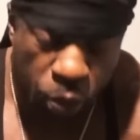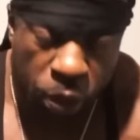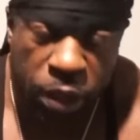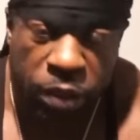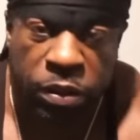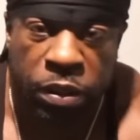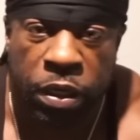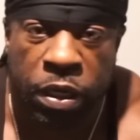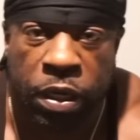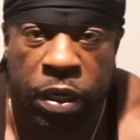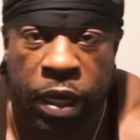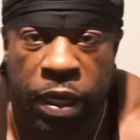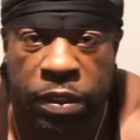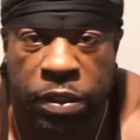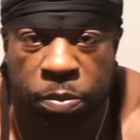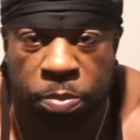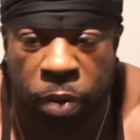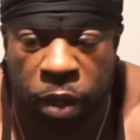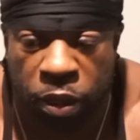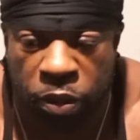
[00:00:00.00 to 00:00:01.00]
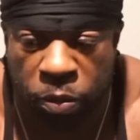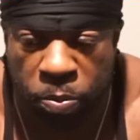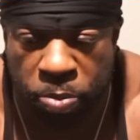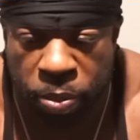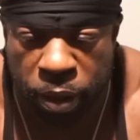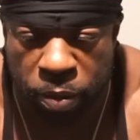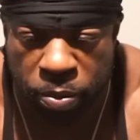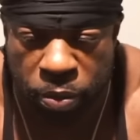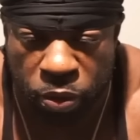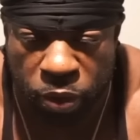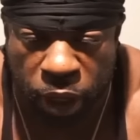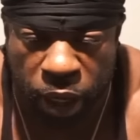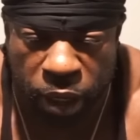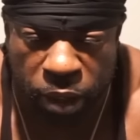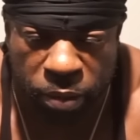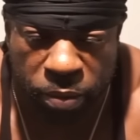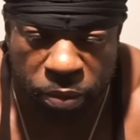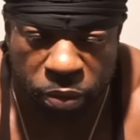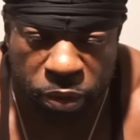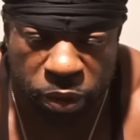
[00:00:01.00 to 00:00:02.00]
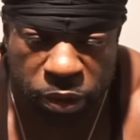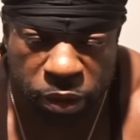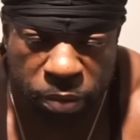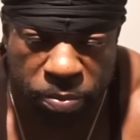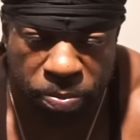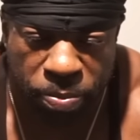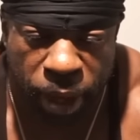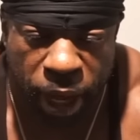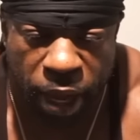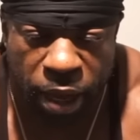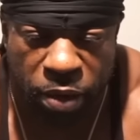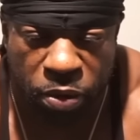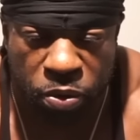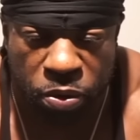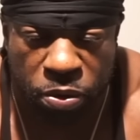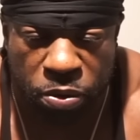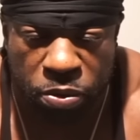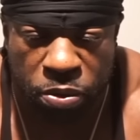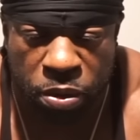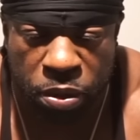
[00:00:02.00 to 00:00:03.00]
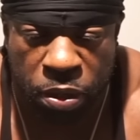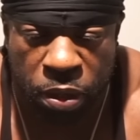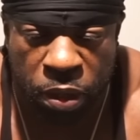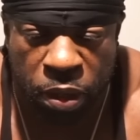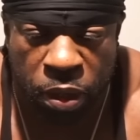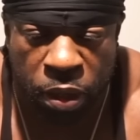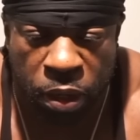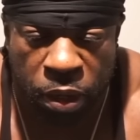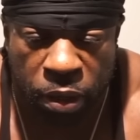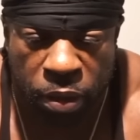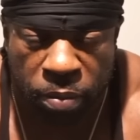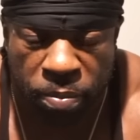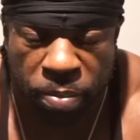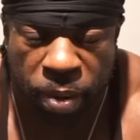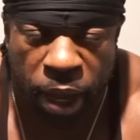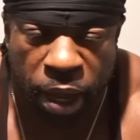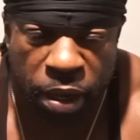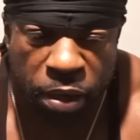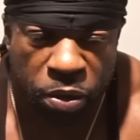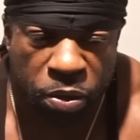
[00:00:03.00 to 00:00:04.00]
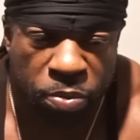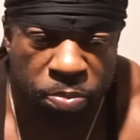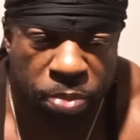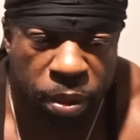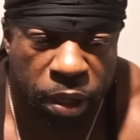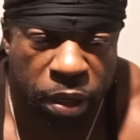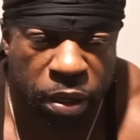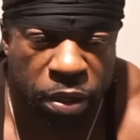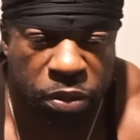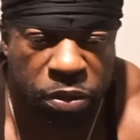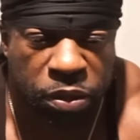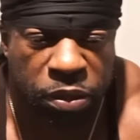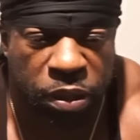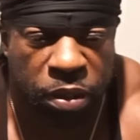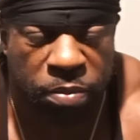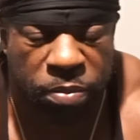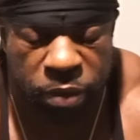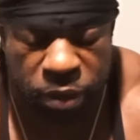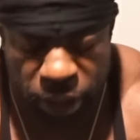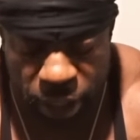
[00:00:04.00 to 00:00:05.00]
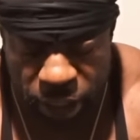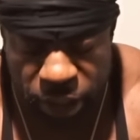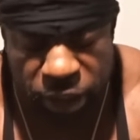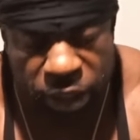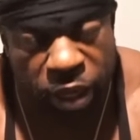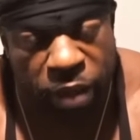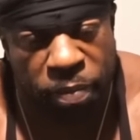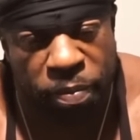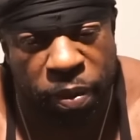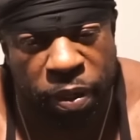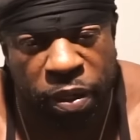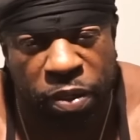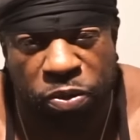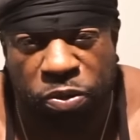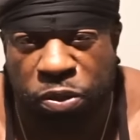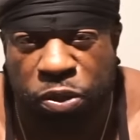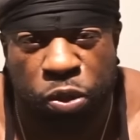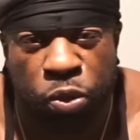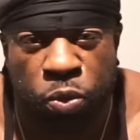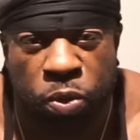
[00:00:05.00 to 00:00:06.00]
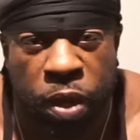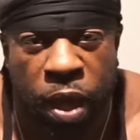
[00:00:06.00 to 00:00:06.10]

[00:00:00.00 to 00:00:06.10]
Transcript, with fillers: was looking at some other people, like, what is it, Battle? Battle Bear or something like that, but it was too